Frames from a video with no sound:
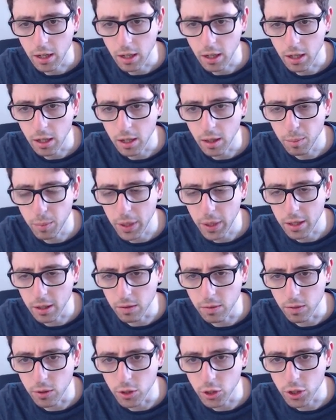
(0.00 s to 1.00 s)
a
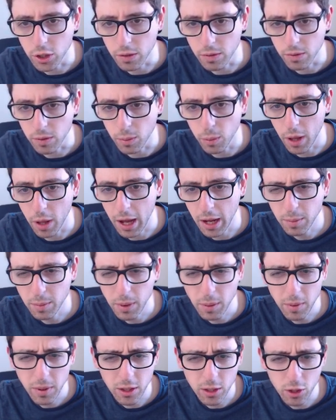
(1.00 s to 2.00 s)
better version for black.
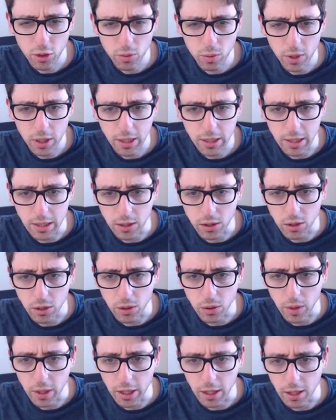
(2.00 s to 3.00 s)
Maybe there's rook
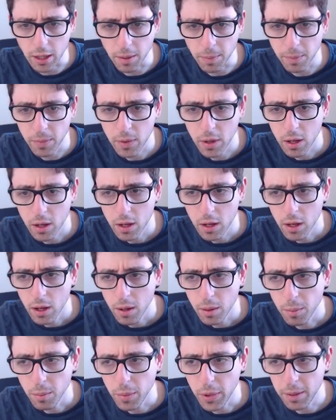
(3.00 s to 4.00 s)
d2 here,
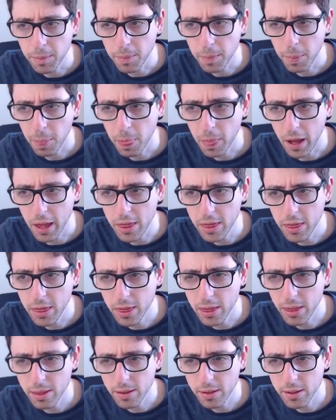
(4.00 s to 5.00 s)
but I
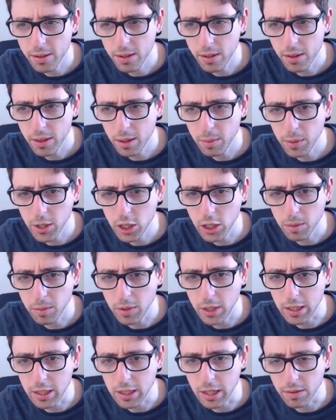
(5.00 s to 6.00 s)
still think
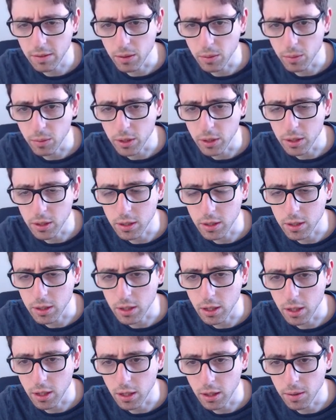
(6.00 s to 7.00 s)
bishop d7
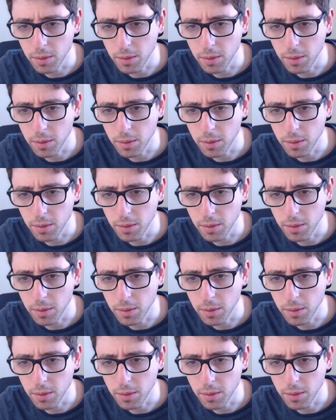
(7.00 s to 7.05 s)
was